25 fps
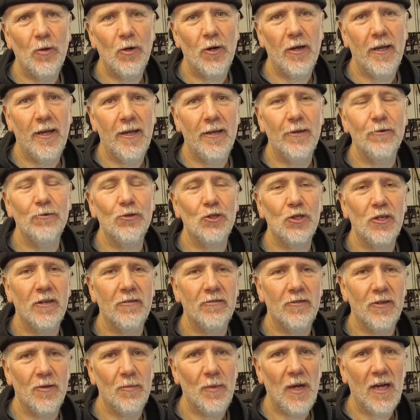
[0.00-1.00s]
put a heel
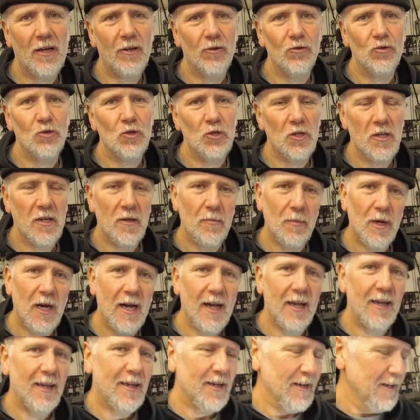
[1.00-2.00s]
shifter back onto your
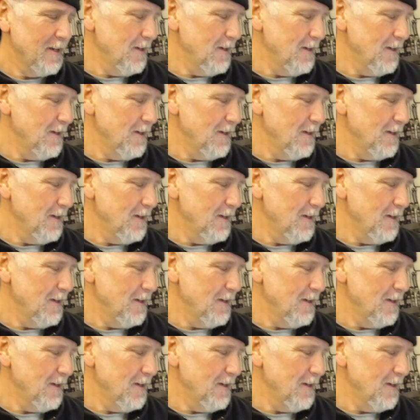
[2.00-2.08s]
bike.